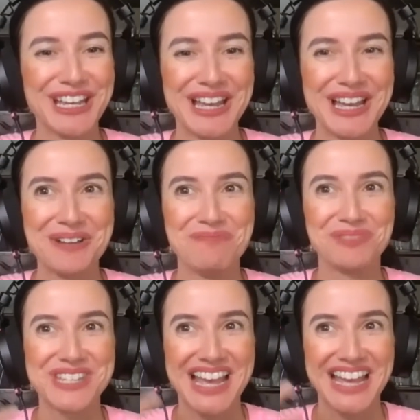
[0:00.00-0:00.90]
um,
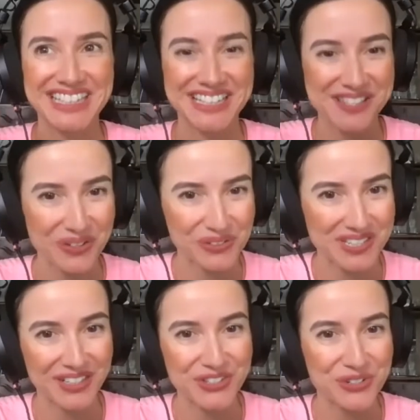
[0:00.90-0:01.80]
to add insult to
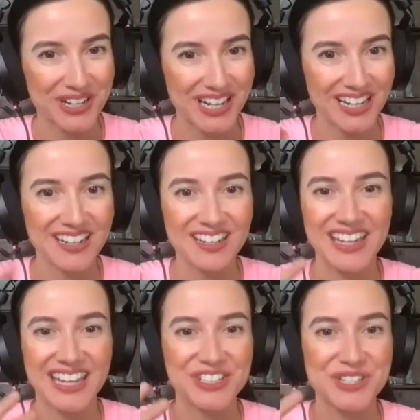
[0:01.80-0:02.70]
injury,
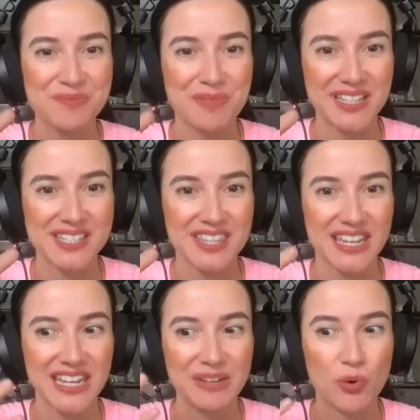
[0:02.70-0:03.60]
it just means that
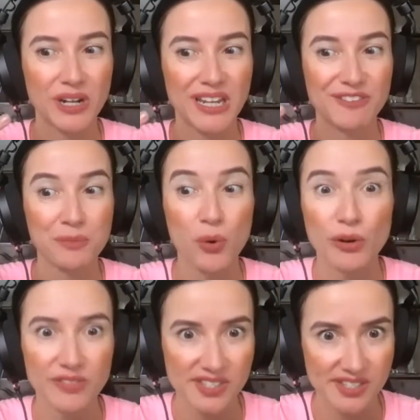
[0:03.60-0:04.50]
they want even more
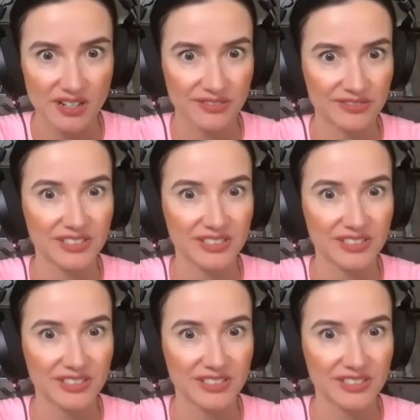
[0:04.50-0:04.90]
of the stuff.